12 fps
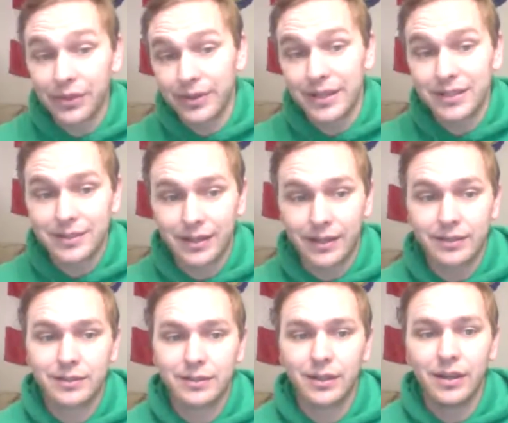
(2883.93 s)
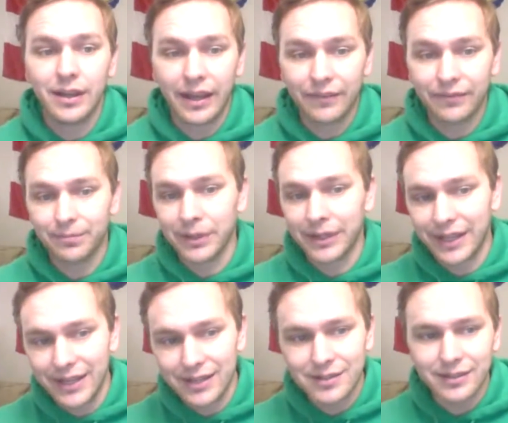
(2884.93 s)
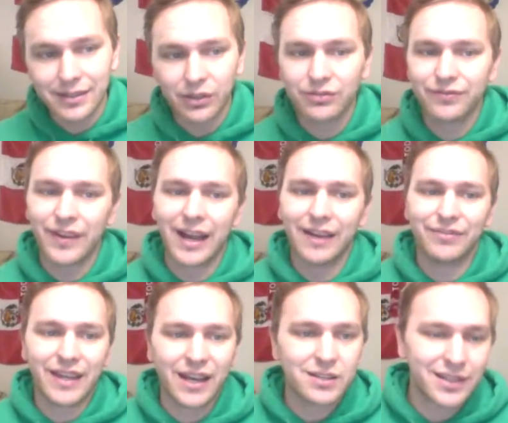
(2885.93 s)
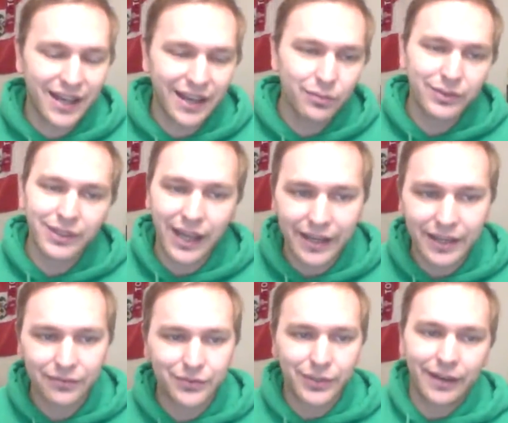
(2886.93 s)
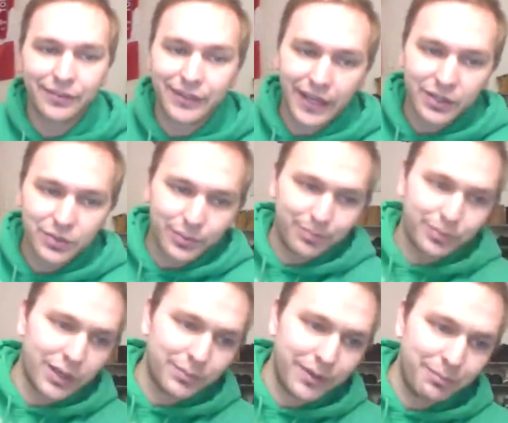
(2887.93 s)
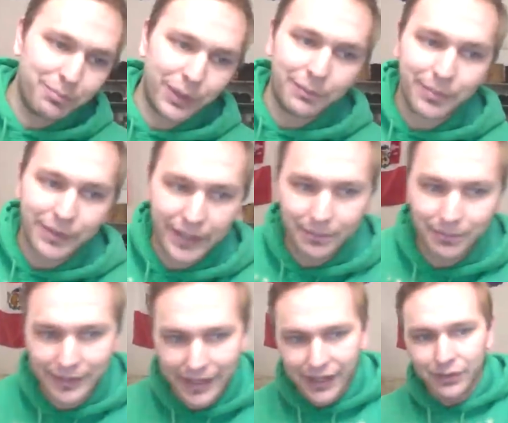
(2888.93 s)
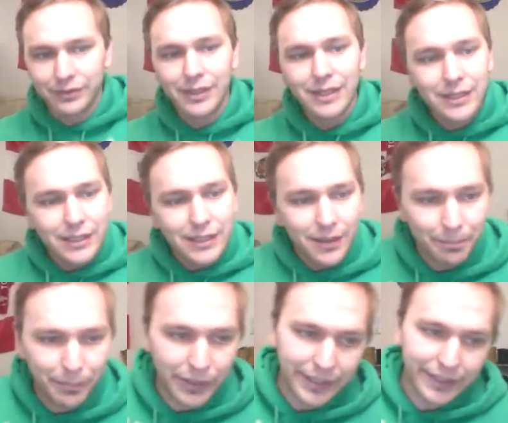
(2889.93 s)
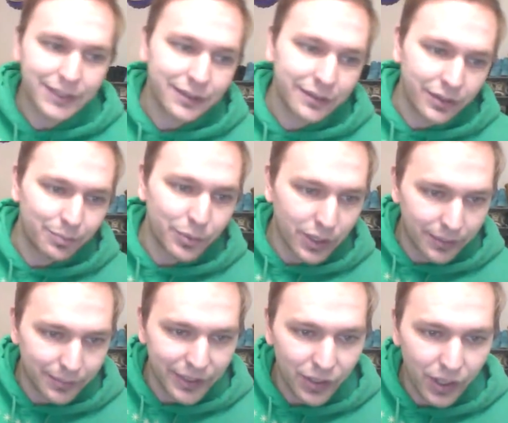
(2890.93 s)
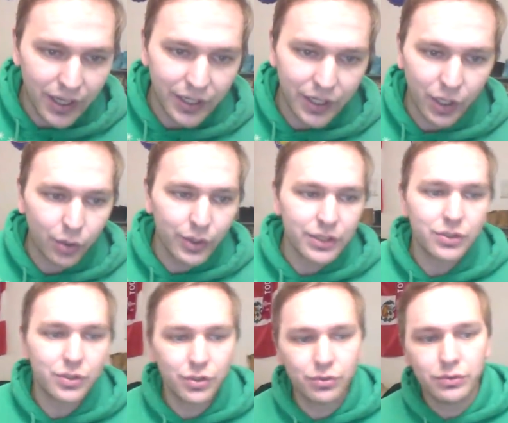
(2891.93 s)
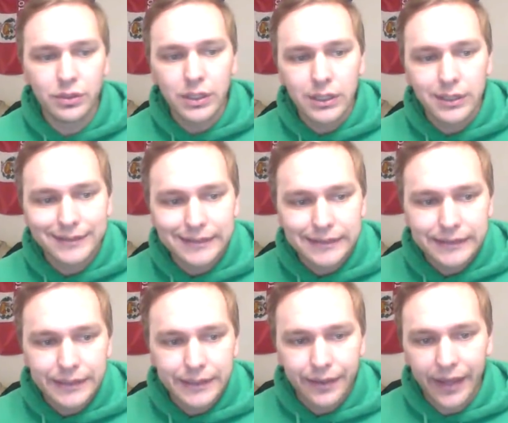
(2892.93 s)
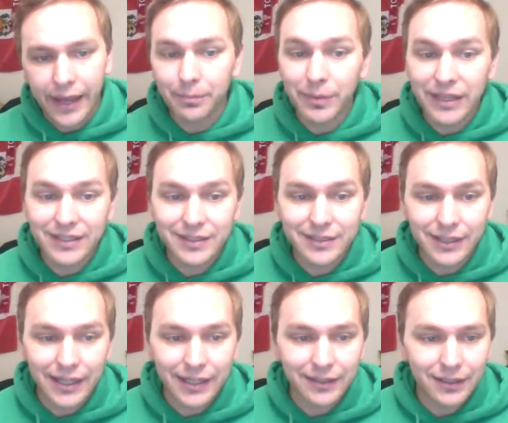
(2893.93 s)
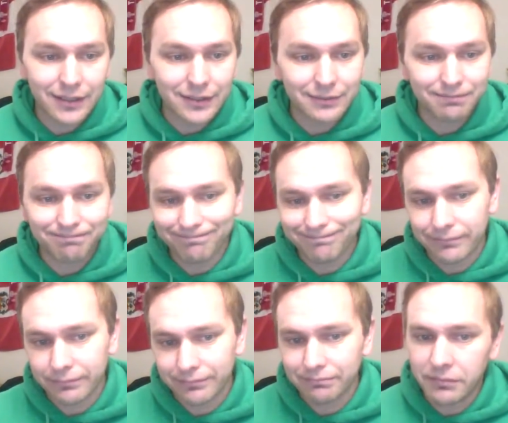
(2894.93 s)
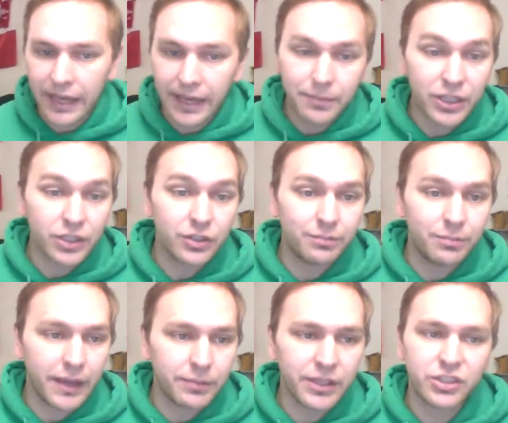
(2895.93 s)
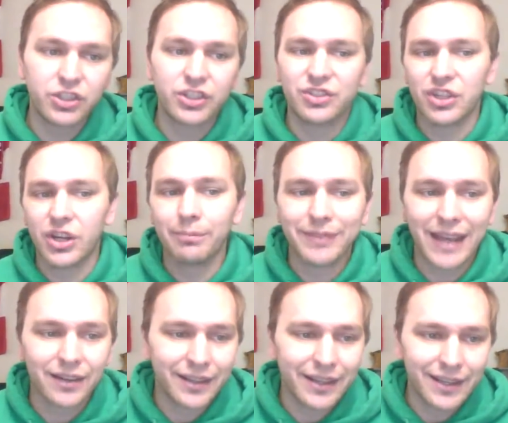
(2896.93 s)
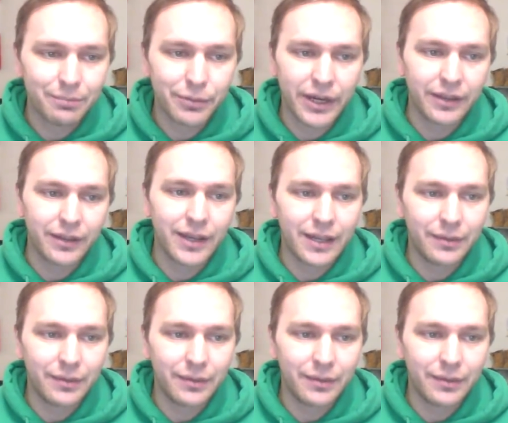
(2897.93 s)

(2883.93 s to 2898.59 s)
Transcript: 3 assists, but he's still 5,000. I would like if DraftKings would probably bump him down, but they're probably not going to. That being said, maybe you just jump down and get Brent